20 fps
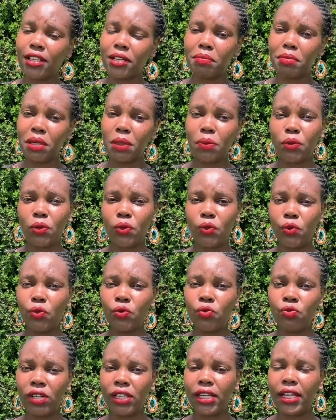There are people who
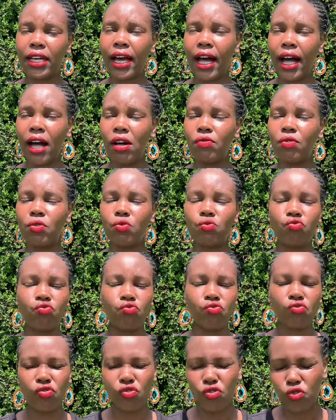really have
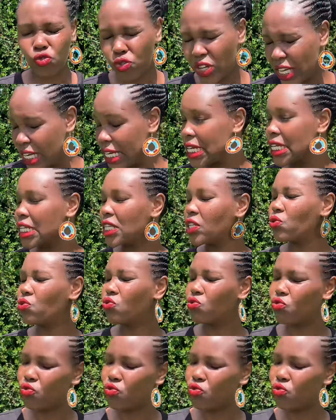really